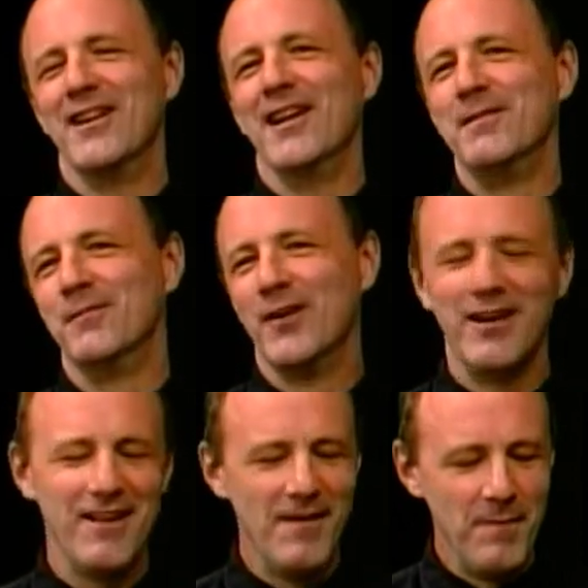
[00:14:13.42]
anymore.
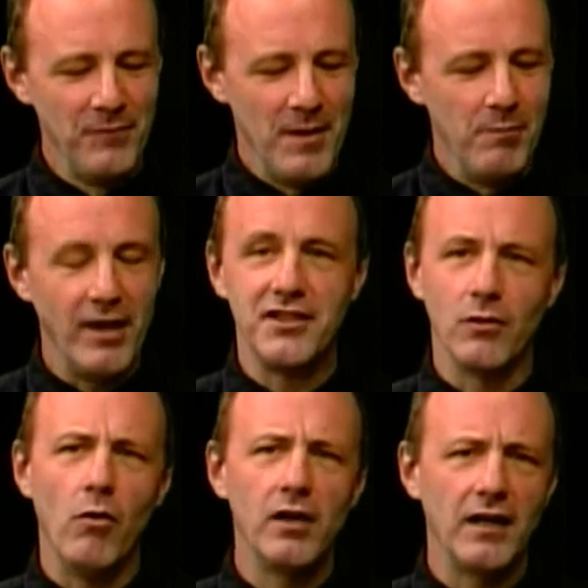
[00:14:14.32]
but it's a
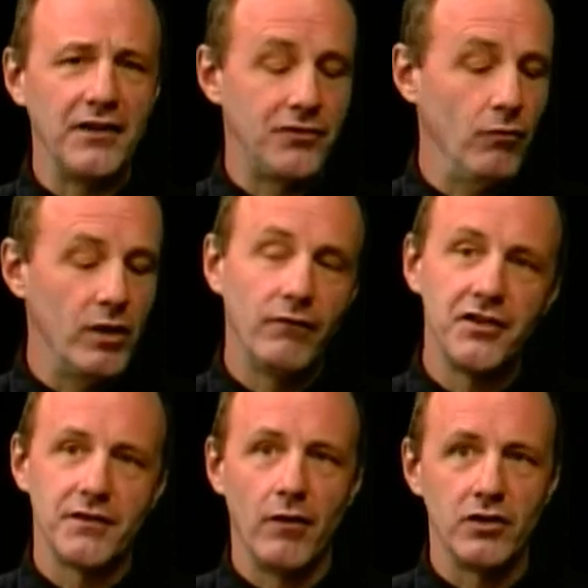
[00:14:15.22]
wonder. Uh, what I've
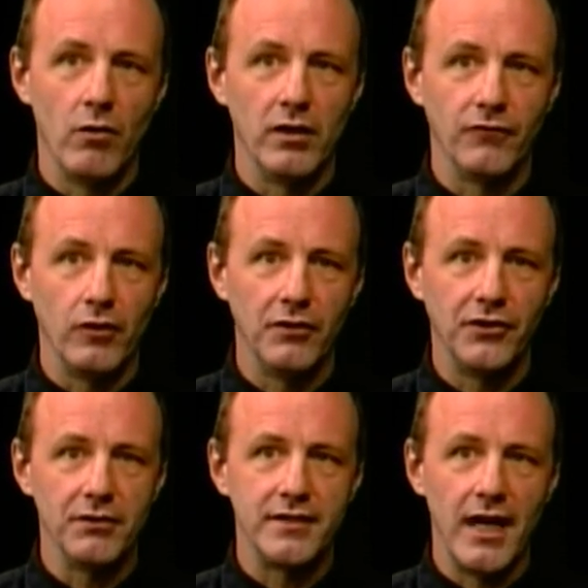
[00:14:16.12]
read so far is wonderful.
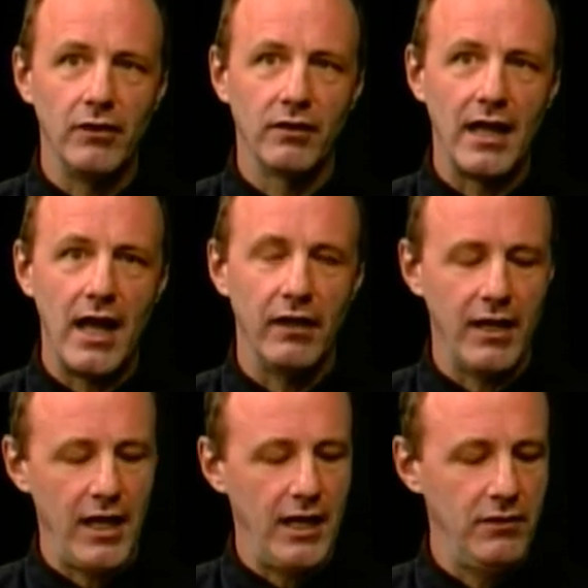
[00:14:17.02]
So it's Daniel
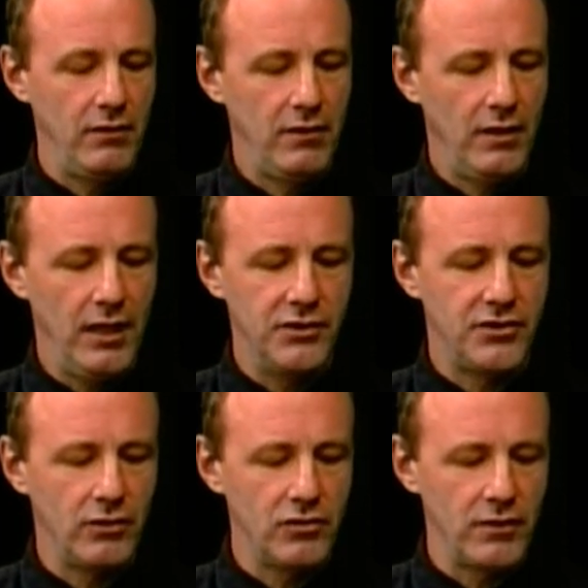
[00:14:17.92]
Callahan in
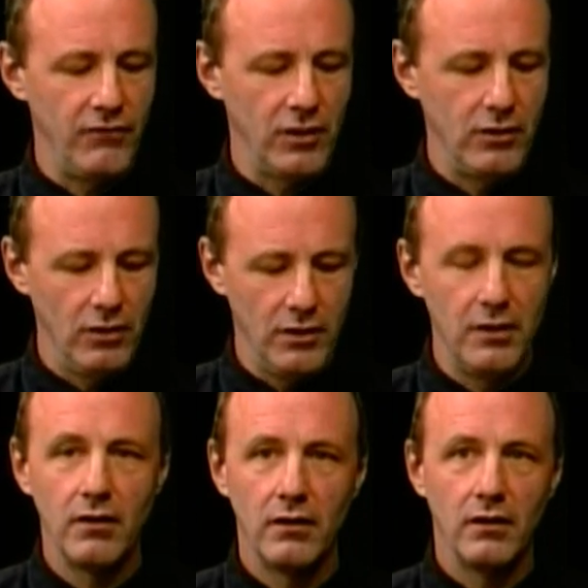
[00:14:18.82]
search of the
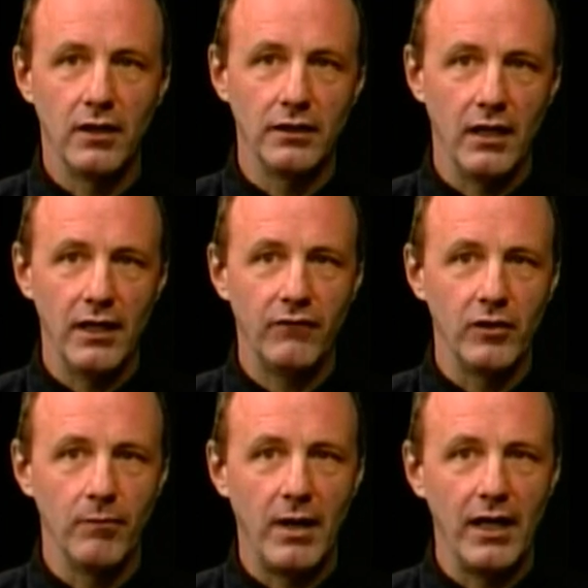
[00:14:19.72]
good, a life
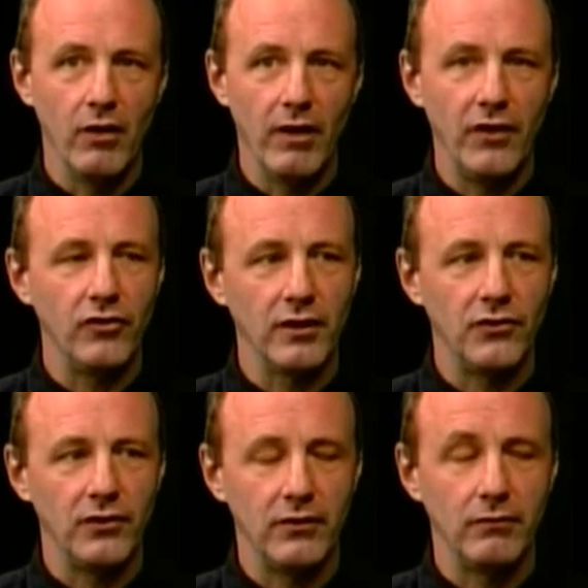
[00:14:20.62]
in
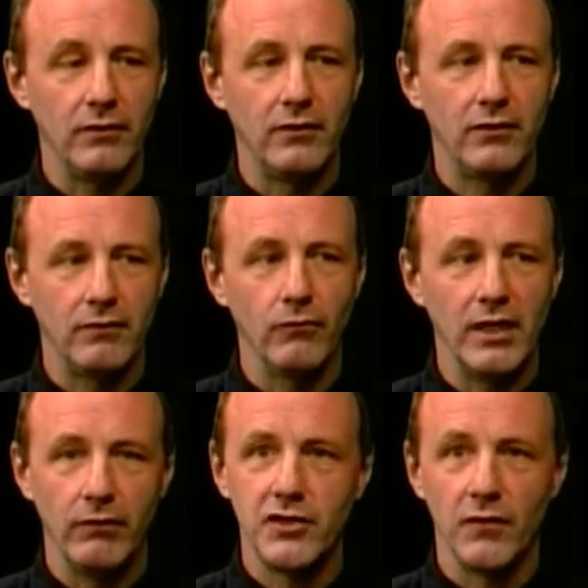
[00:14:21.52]
bioethics. It's, yeah. it's, what
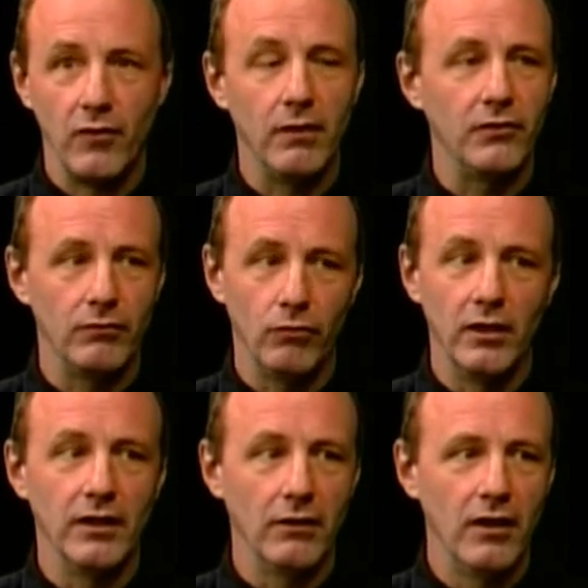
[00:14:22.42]
I read so far is
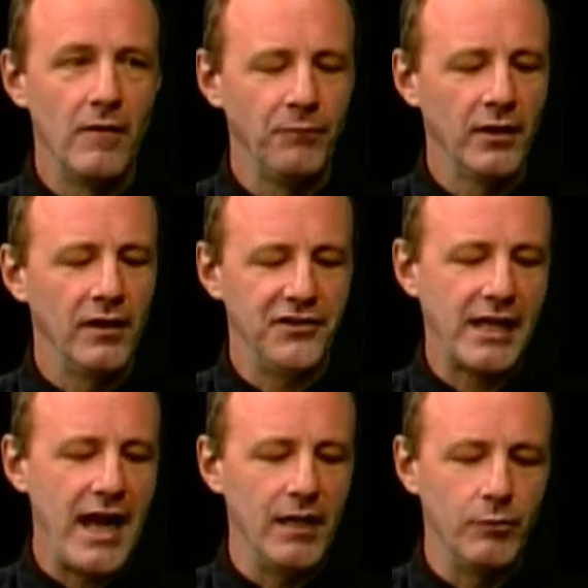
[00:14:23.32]
really. It's the
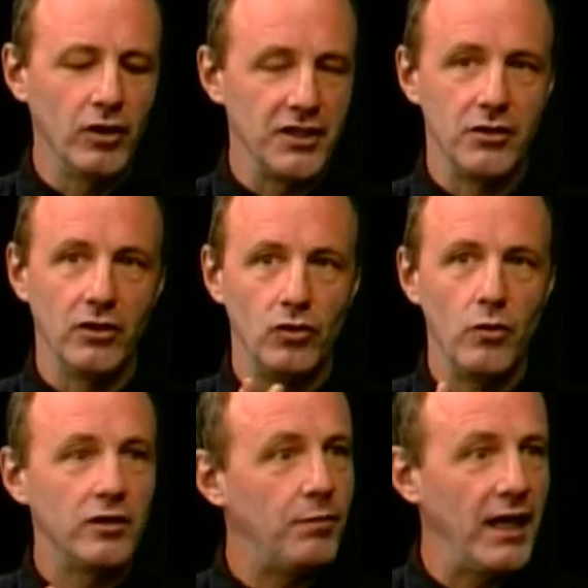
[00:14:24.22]
kind of book. It's only
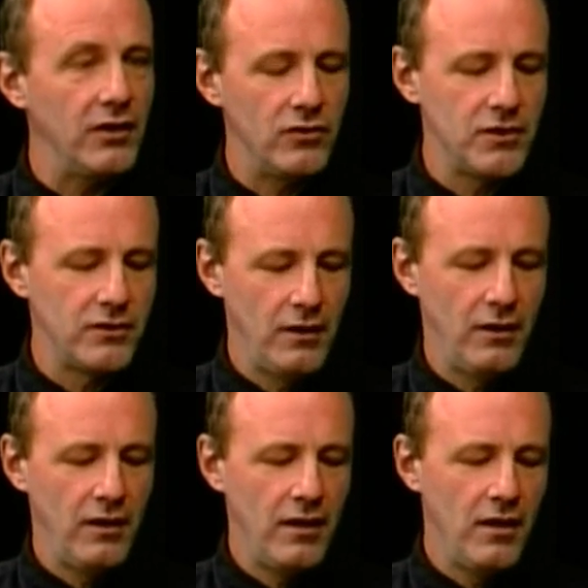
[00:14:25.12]
200 pages.
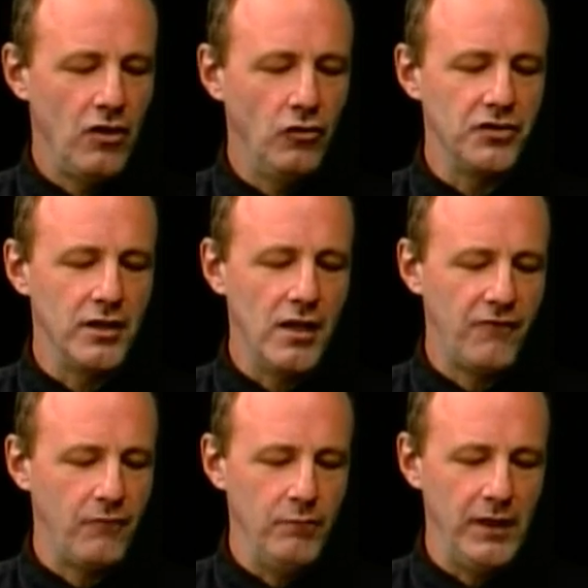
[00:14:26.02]
Right. I There's
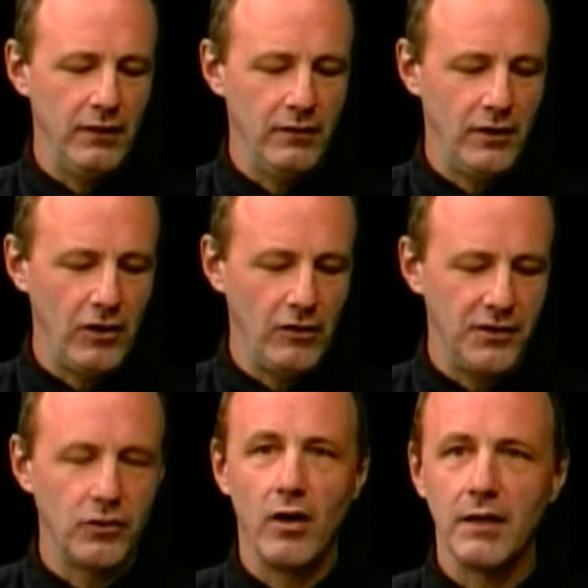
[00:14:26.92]
enough meat in here
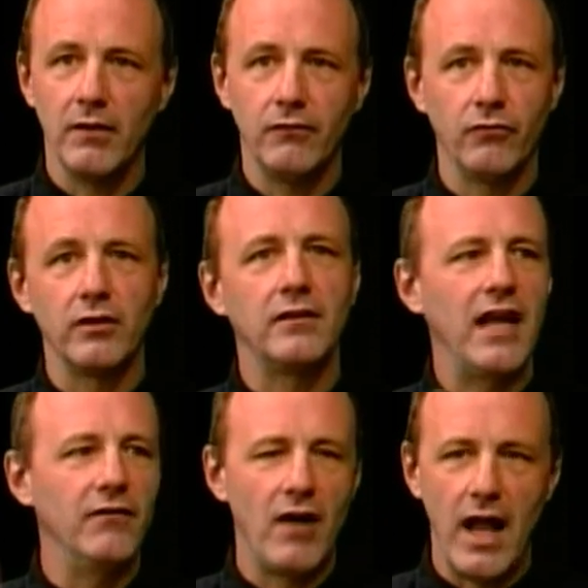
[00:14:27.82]
to talk about for
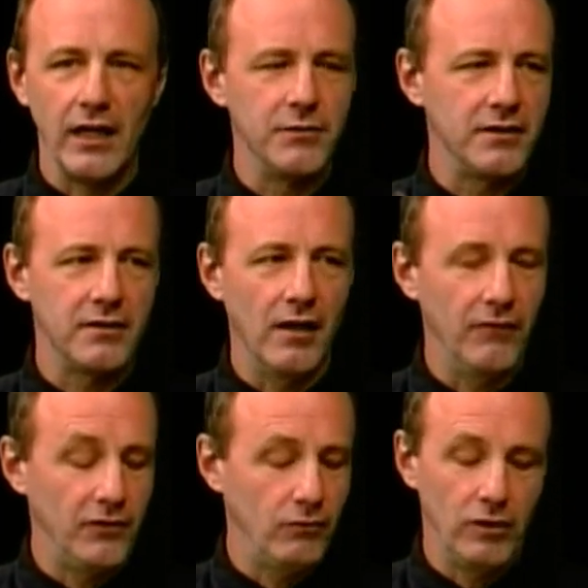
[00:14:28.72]
10 volumes of
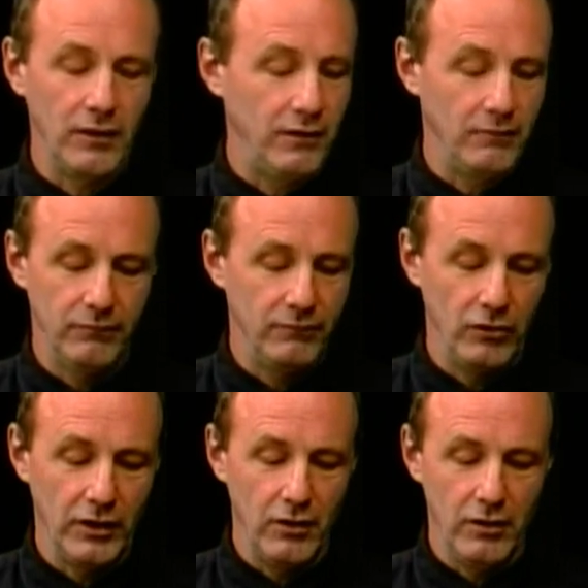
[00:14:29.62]
stuff. It's really
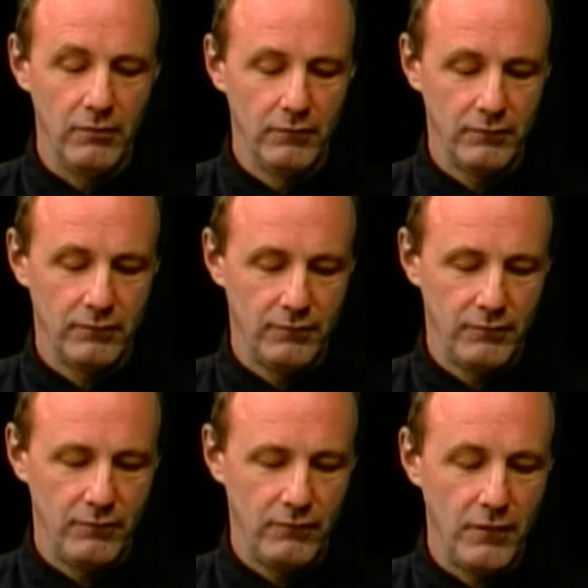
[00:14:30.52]
really good
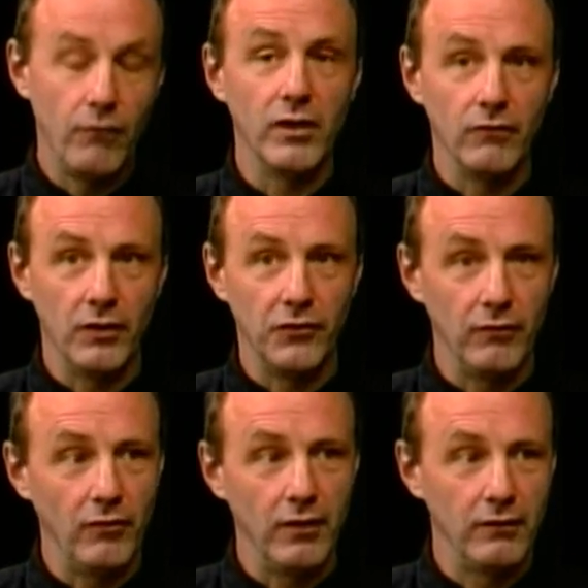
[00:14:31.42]
what I've read so
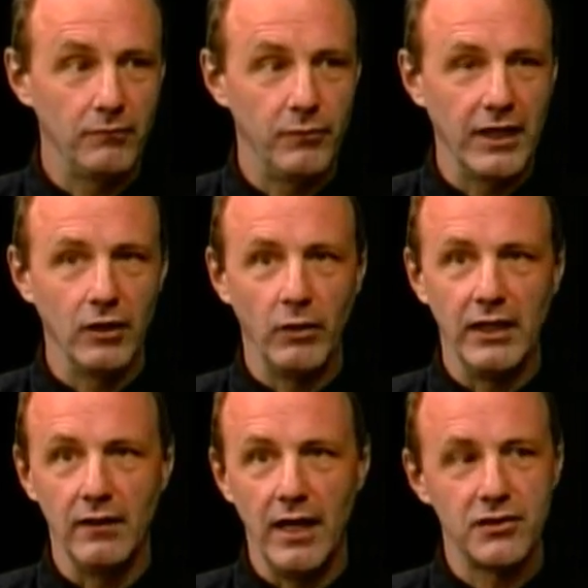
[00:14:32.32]
far. But I'm going to read
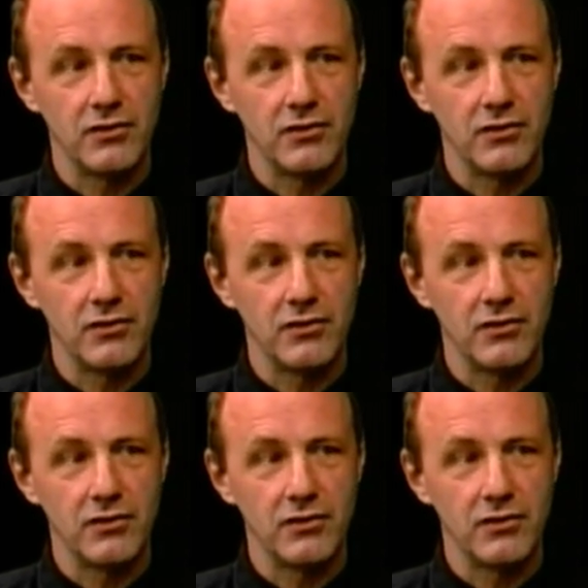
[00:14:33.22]
it well, next.